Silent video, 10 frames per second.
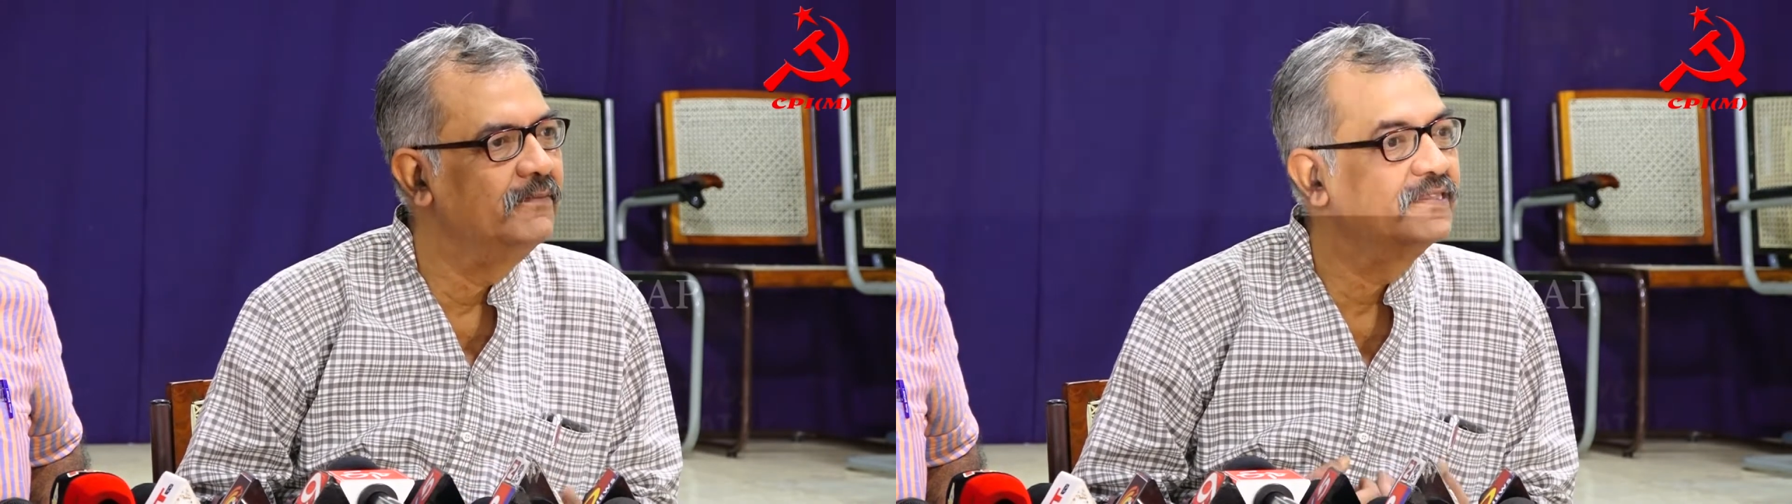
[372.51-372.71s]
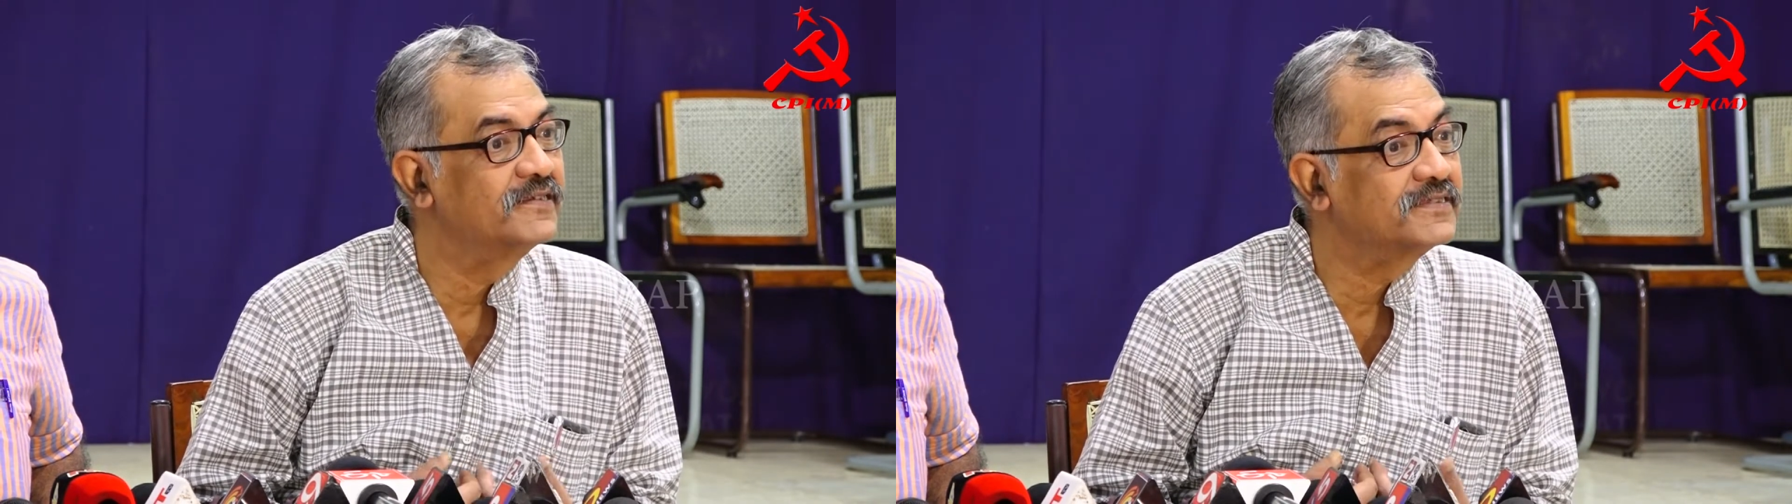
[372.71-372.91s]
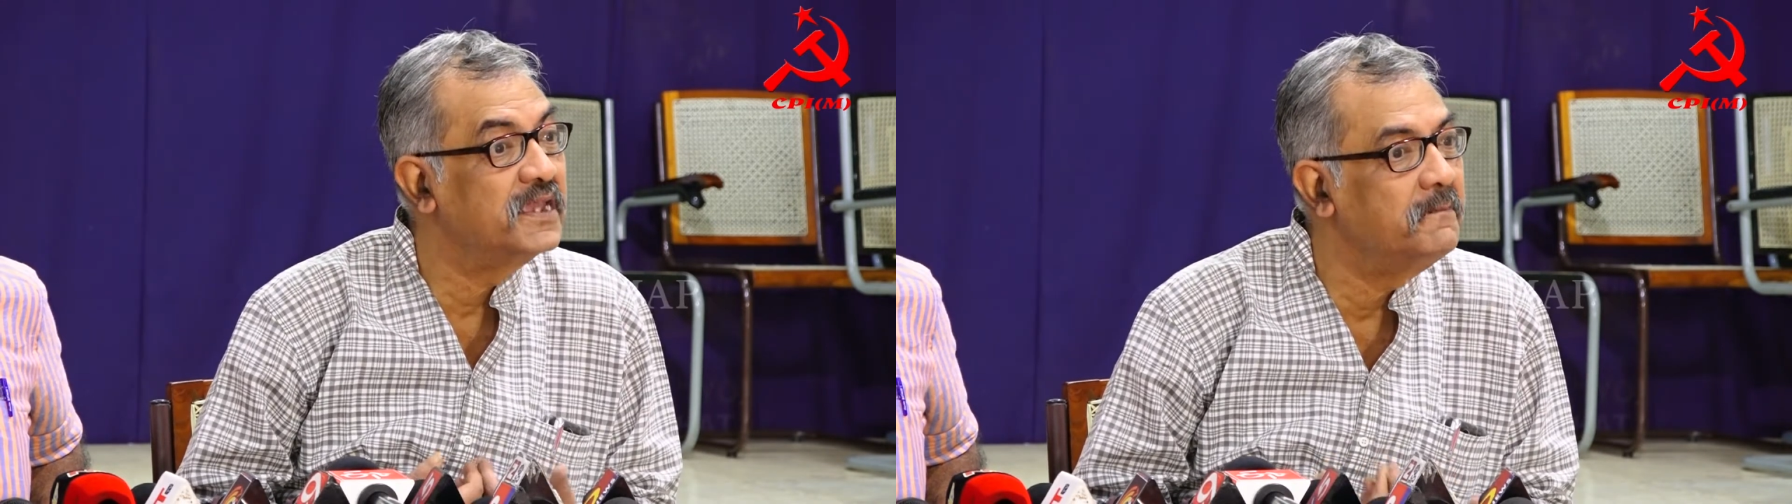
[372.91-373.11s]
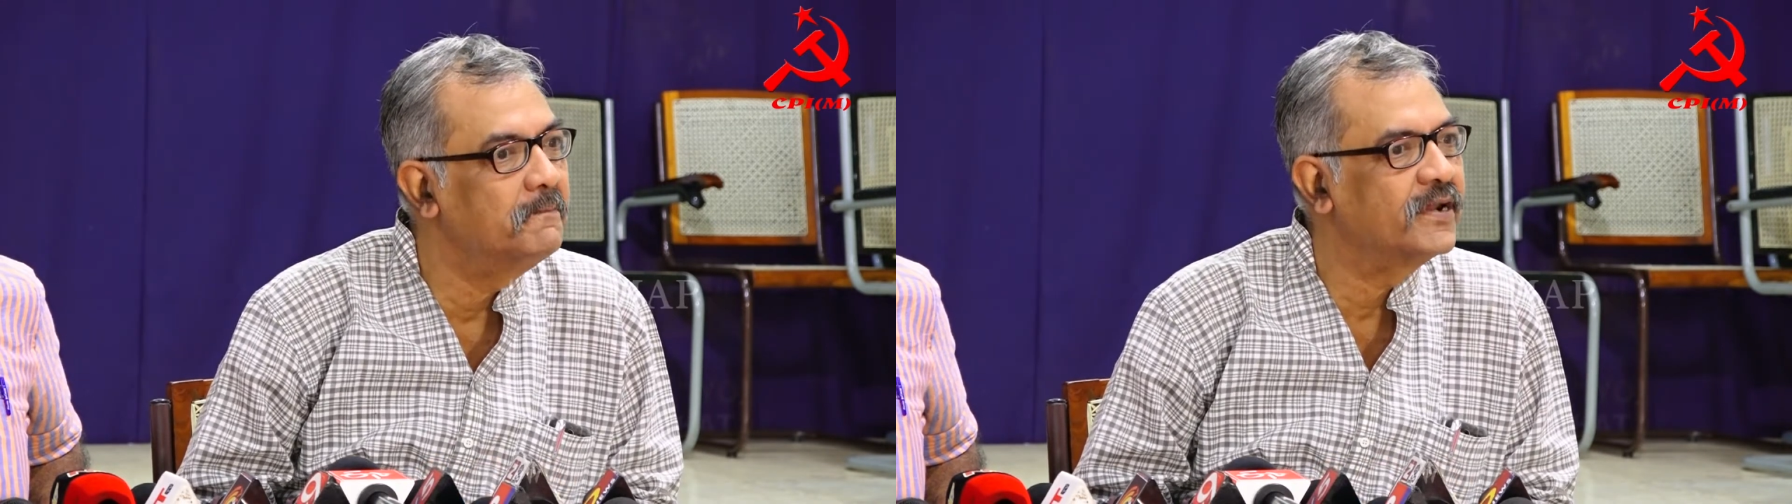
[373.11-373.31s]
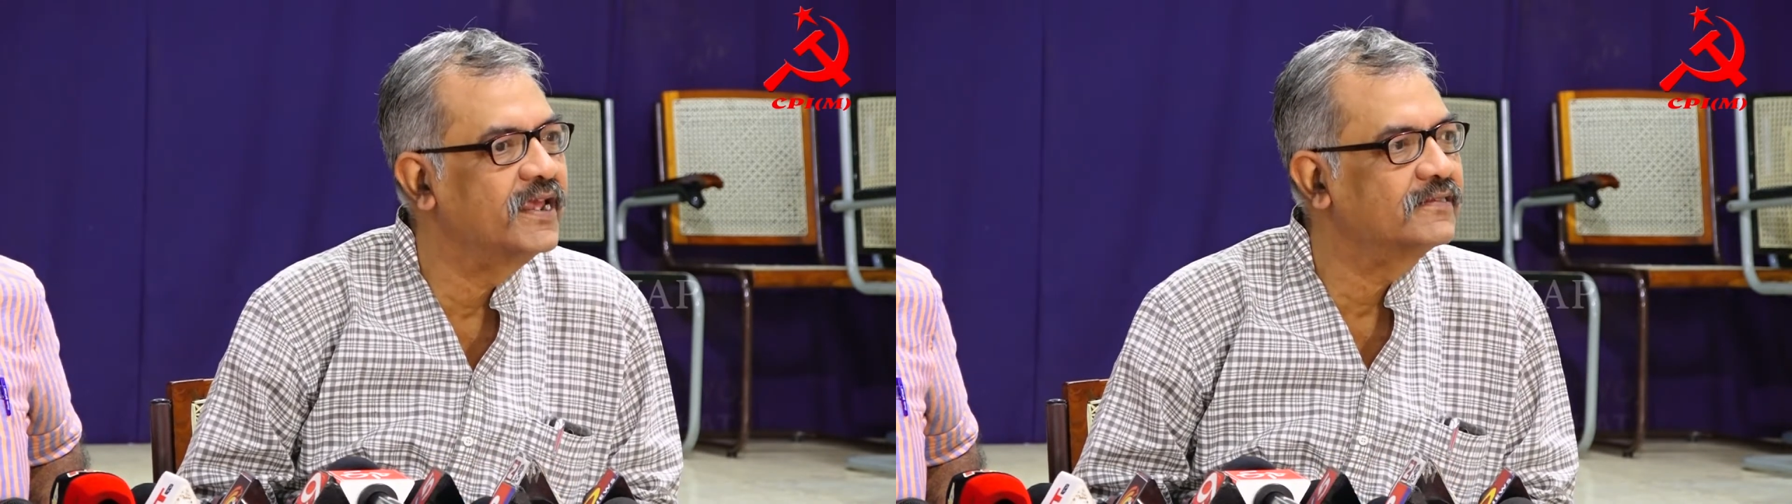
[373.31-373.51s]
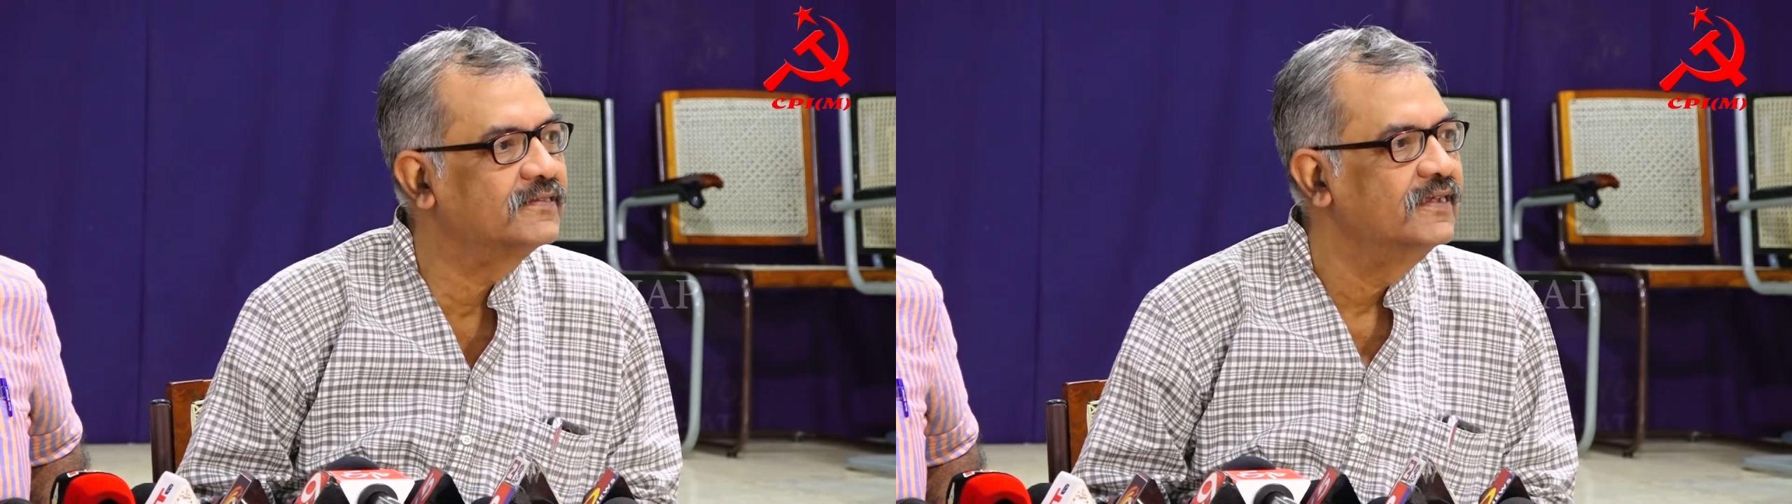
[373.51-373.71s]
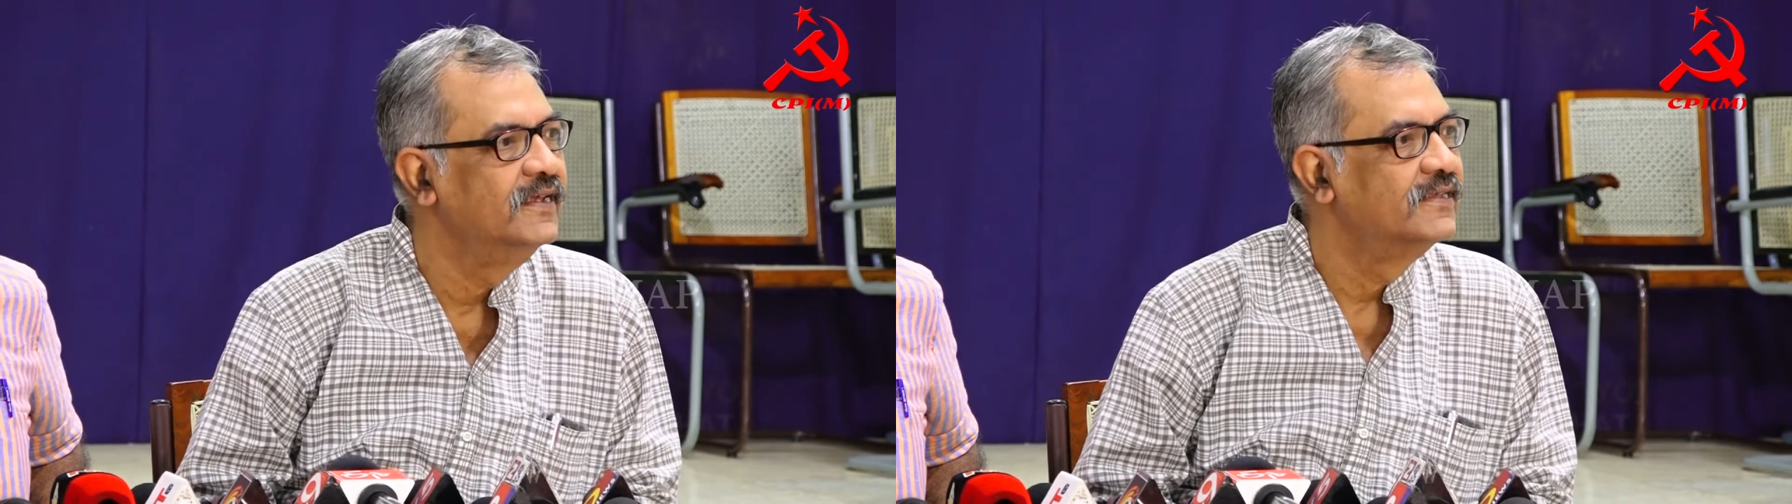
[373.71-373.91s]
in the same breath,